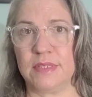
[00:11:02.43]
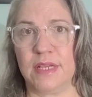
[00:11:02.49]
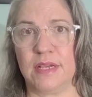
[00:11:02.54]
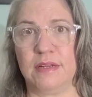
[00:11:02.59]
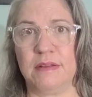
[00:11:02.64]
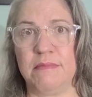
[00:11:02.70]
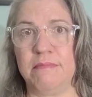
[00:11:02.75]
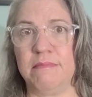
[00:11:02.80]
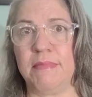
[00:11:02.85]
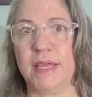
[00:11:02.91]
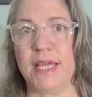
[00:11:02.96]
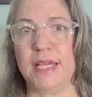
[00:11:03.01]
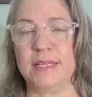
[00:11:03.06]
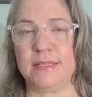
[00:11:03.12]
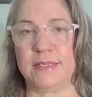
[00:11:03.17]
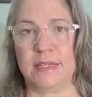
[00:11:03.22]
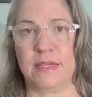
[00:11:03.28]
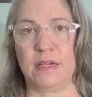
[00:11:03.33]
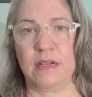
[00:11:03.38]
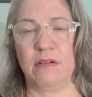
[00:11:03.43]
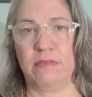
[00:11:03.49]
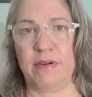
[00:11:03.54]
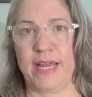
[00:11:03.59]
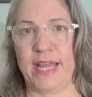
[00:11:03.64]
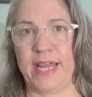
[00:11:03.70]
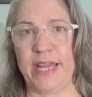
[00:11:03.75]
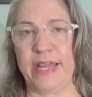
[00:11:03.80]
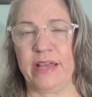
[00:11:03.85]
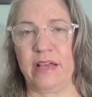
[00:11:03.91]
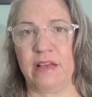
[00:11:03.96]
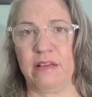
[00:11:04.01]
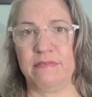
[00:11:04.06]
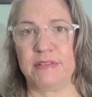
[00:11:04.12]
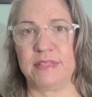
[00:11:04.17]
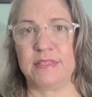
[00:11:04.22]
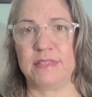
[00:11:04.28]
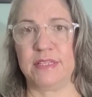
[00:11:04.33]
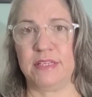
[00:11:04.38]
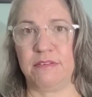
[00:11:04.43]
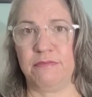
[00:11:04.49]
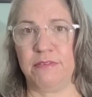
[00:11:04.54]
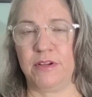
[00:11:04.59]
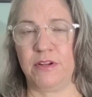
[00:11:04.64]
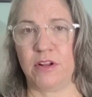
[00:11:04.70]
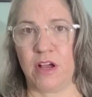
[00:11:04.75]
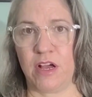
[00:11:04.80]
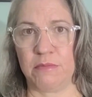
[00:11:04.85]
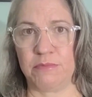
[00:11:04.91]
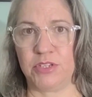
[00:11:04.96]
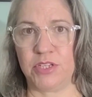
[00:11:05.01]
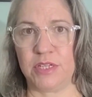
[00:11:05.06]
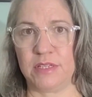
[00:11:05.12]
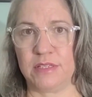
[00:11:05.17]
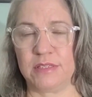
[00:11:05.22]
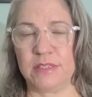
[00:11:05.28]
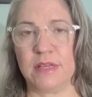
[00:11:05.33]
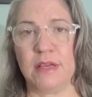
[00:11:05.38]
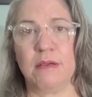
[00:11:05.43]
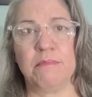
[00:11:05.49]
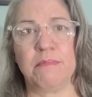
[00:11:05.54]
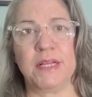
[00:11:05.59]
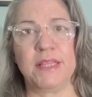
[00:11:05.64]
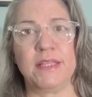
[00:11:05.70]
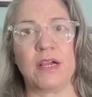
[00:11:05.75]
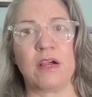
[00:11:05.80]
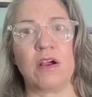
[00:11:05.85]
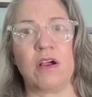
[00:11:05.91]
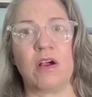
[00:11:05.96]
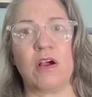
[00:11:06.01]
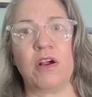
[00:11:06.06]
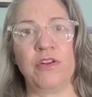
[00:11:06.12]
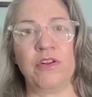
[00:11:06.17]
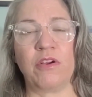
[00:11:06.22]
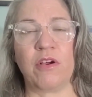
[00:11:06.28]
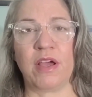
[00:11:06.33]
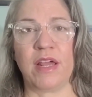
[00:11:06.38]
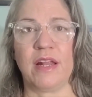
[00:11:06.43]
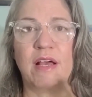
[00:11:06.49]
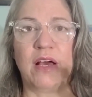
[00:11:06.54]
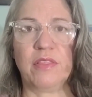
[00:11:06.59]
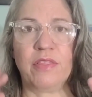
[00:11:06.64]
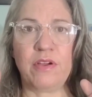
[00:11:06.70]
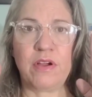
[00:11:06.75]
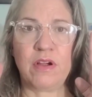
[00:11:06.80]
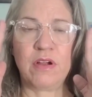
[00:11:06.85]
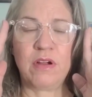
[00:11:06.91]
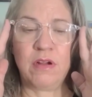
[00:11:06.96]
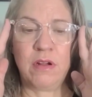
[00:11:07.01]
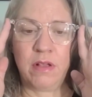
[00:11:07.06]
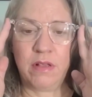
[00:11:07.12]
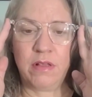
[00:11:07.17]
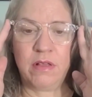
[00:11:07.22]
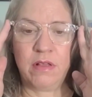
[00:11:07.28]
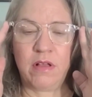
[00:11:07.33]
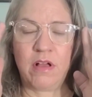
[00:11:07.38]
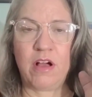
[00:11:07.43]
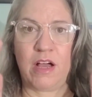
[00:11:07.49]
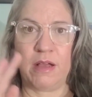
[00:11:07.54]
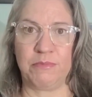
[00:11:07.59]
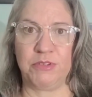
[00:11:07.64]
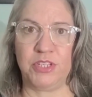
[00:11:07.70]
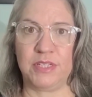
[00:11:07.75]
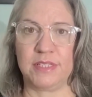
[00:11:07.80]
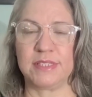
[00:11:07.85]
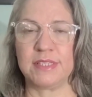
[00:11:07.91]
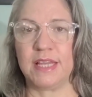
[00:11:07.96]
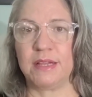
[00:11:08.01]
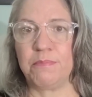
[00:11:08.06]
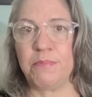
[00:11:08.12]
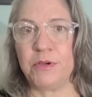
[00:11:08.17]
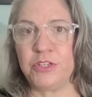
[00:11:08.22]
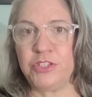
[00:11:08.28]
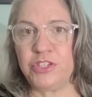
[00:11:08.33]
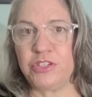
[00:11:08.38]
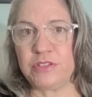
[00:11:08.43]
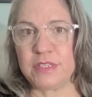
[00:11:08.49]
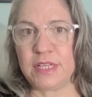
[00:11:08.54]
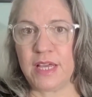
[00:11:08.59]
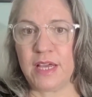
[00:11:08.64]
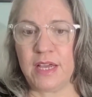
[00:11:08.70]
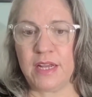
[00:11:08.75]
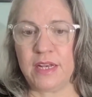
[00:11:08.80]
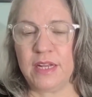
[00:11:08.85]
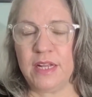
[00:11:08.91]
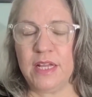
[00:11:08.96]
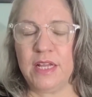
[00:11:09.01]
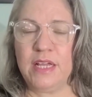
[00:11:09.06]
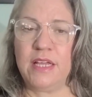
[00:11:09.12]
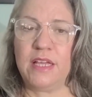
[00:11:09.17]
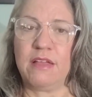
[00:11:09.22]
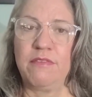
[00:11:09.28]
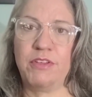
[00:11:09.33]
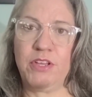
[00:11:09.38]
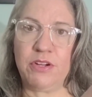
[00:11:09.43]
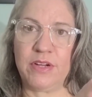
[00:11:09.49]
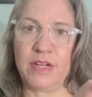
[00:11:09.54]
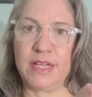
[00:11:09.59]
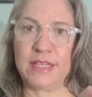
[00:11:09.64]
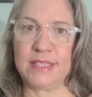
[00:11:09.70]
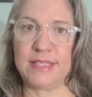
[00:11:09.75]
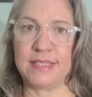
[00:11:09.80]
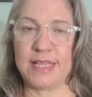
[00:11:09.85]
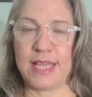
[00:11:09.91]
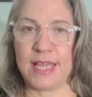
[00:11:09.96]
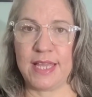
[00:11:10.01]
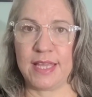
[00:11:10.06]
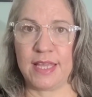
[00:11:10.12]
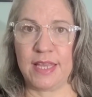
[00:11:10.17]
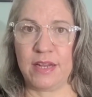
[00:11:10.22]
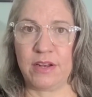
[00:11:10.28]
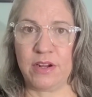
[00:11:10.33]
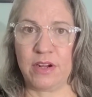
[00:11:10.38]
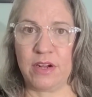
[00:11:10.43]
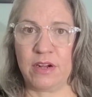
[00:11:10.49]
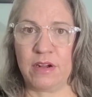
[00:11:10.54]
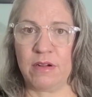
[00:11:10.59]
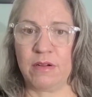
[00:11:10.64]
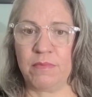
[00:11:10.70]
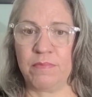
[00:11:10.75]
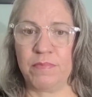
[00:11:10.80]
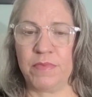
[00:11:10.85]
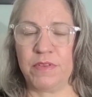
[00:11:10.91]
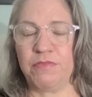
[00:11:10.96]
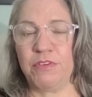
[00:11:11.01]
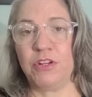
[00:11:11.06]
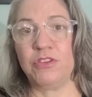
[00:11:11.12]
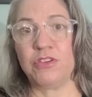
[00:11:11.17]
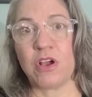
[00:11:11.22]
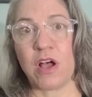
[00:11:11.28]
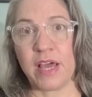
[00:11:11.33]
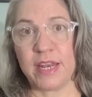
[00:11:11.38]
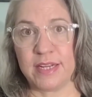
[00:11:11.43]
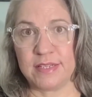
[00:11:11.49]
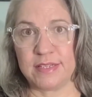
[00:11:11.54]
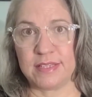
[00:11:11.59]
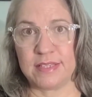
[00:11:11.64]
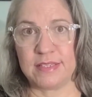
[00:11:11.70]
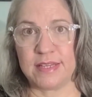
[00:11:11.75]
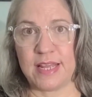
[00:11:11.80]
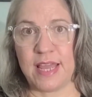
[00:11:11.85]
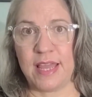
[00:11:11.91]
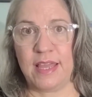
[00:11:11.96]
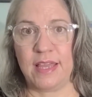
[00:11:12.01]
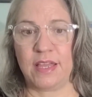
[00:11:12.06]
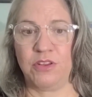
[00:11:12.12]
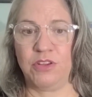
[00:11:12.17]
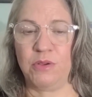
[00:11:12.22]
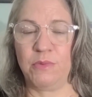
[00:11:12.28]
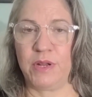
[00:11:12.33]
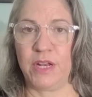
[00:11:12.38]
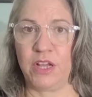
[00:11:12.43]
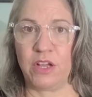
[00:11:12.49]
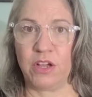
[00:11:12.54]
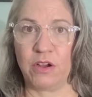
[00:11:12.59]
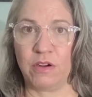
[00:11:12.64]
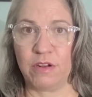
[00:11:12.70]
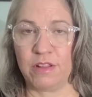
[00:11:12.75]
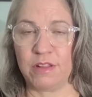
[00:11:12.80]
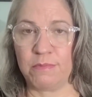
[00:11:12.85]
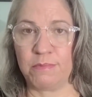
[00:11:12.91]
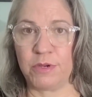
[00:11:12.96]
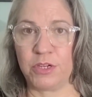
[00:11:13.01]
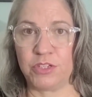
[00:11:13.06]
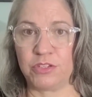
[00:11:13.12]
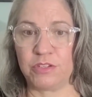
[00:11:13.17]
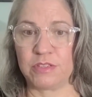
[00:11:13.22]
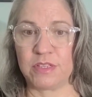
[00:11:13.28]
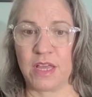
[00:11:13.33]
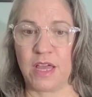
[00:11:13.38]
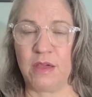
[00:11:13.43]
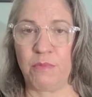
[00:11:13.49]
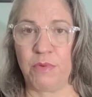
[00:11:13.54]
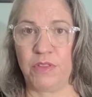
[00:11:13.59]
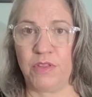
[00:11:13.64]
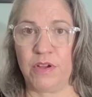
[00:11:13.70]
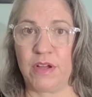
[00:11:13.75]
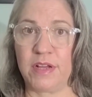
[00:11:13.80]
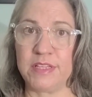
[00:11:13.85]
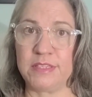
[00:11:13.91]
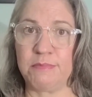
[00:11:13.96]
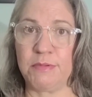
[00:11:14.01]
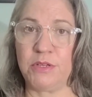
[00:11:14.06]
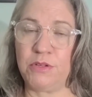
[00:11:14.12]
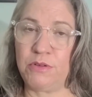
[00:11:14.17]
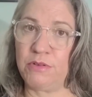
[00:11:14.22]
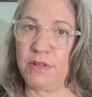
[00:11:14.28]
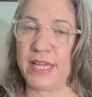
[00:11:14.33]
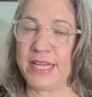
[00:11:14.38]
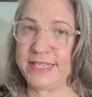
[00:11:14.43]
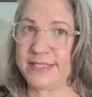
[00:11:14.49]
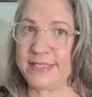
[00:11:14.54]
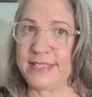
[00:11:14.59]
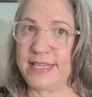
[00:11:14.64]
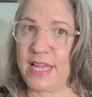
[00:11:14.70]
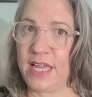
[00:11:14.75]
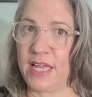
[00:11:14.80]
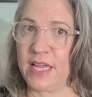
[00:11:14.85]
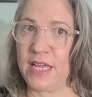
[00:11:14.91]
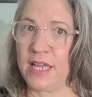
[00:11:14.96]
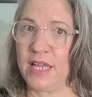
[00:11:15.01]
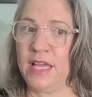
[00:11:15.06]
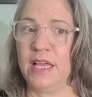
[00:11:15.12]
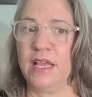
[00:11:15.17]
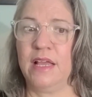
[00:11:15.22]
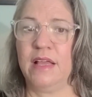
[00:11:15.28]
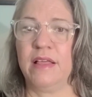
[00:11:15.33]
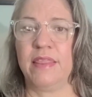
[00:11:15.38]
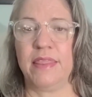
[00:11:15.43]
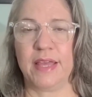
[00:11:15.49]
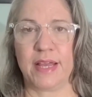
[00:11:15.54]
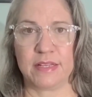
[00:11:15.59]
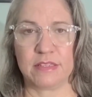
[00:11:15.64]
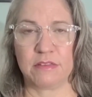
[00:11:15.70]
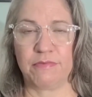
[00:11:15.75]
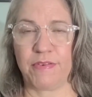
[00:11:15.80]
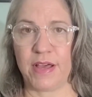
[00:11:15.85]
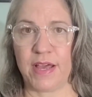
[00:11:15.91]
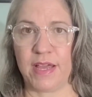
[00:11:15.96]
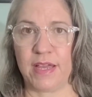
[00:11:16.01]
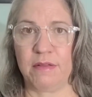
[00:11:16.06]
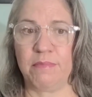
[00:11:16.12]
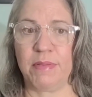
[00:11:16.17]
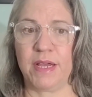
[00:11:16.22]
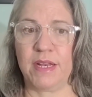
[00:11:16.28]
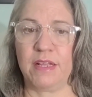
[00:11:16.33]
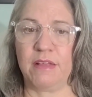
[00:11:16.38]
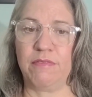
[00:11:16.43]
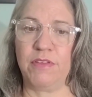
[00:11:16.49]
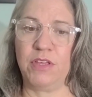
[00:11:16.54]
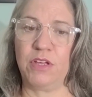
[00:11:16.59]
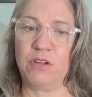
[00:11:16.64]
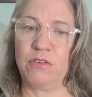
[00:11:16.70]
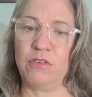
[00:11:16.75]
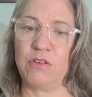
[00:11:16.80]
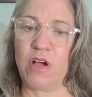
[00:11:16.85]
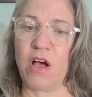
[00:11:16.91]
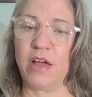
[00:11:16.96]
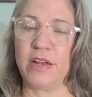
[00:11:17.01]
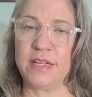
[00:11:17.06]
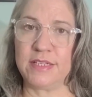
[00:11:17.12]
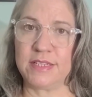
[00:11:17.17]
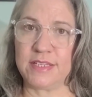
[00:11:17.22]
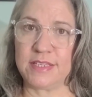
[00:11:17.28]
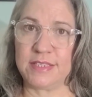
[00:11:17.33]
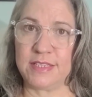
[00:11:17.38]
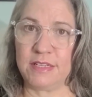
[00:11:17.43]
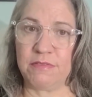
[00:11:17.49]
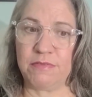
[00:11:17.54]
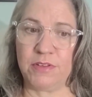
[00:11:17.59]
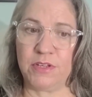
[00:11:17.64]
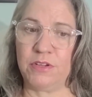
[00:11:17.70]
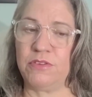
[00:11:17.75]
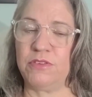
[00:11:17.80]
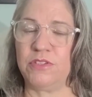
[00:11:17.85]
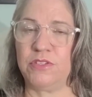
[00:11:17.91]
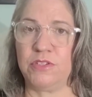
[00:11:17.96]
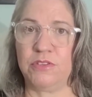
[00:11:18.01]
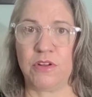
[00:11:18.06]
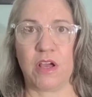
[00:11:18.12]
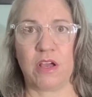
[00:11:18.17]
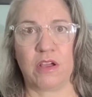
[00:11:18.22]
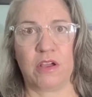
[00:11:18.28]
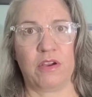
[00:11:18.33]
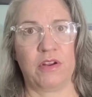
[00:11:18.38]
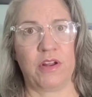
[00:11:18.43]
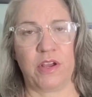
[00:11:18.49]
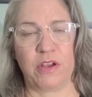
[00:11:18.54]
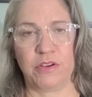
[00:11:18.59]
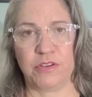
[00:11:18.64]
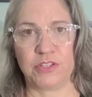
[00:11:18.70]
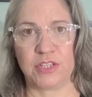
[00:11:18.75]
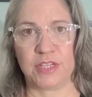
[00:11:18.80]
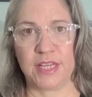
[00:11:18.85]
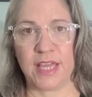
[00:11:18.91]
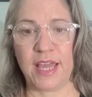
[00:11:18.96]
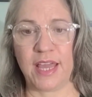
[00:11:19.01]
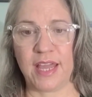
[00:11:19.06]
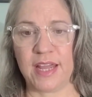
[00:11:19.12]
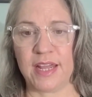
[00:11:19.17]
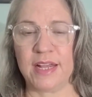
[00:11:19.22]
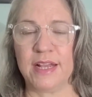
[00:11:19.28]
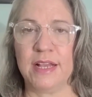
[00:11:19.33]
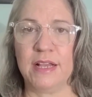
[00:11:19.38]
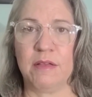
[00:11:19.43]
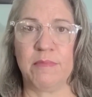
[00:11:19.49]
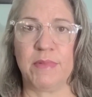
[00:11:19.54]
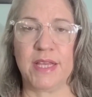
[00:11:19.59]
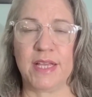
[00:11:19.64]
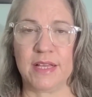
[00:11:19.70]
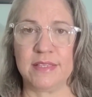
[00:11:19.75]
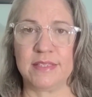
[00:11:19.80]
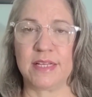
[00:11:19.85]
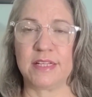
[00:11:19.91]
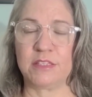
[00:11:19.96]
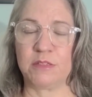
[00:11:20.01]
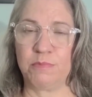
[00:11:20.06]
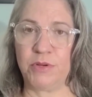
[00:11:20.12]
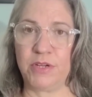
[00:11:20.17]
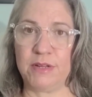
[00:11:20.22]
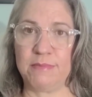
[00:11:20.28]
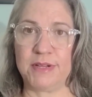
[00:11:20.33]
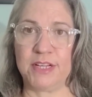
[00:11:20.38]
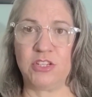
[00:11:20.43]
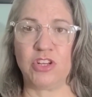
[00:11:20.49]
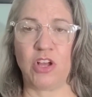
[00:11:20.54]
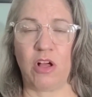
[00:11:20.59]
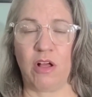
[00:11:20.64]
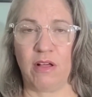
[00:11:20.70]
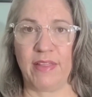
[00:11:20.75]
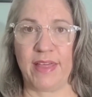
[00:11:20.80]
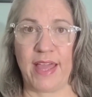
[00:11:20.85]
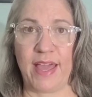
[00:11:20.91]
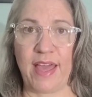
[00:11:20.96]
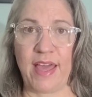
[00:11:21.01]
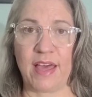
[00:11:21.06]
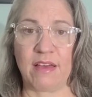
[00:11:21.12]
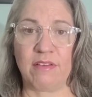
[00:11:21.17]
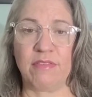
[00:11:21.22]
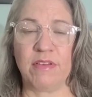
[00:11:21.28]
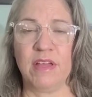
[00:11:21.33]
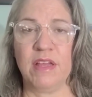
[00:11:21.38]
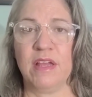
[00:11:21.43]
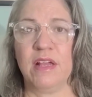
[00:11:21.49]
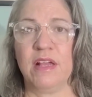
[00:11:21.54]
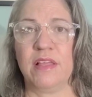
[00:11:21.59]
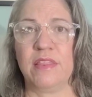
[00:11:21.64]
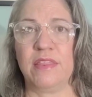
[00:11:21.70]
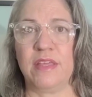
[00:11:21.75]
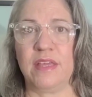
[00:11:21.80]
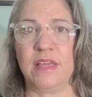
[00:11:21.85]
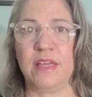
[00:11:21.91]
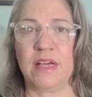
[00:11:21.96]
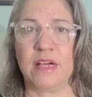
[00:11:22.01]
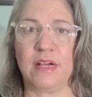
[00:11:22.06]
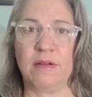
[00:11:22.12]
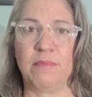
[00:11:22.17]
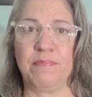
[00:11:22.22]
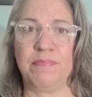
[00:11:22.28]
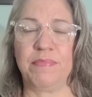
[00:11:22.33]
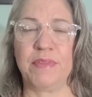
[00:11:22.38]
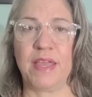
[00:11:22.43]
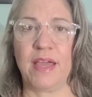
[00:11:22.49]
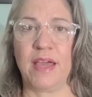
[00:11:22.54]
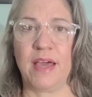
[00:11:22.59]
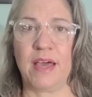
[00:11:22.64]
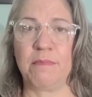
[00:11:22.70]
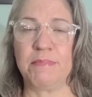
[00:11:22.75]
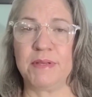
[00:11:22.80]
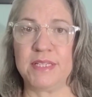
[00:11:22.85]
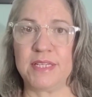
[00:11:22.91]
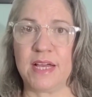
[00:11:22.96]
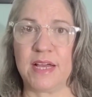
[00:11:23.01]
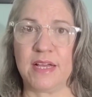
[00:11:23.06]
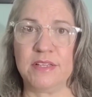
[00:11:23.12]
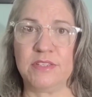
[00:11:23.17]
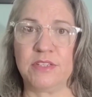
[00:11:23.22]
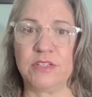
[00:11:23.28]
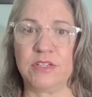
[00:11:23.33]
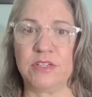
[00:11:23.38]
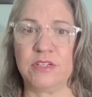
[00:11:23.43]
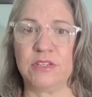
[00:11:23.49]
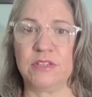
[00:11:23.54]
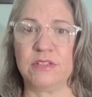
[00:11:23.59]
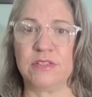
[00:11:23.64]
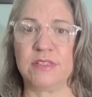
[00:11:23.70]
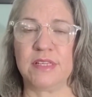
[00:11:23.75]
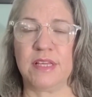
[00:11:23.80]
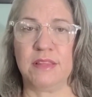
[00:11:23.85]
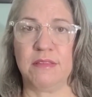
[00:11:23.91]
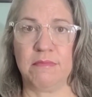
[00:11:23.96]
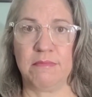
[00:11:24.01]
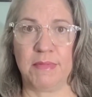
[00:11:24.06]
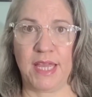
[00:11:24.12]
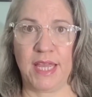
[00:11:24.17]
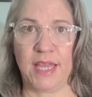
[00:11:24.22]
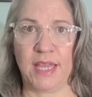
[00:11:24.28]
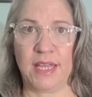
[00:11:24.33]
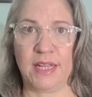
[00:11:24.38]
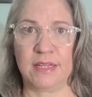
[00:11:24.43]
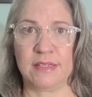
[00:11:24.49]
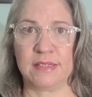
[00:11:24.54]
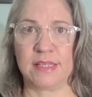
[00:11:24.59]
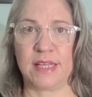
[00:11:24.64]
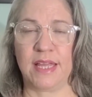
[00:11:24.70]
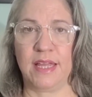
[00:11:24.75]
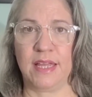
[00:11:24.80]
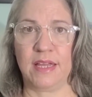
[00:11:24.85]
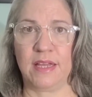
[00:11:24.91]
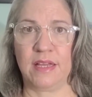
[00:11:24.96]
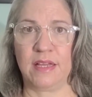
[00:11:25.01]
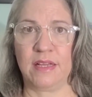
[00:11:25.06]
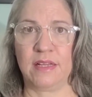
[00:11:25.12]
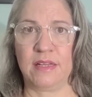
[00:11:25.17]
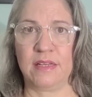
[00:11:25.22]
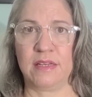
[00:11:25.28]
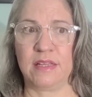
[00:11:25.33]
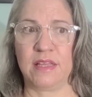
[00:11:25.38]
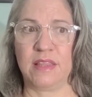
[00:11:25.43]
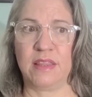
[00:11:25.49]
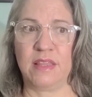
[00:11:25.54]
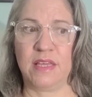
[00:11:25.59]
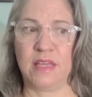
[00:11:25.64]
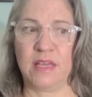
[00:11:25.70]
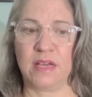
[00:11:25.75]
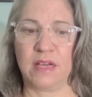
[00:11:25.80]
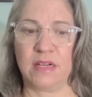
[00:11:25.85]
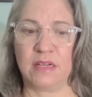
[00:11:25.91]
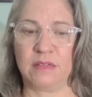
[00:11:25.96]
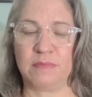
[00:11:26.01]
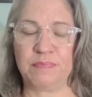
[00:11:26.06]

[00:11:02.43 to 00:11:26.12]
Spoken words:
an amazing array of seafood options, but there are not other options like Butcher's Cut. If you're a steak eater, if you're not into steak and you want to go to the Butcher's Cut with your husband who likes steak, that's fine. But if you're not into seafood, do not go to Ocean Cay because that's pretty much all they have. The appetizers, the mains, and the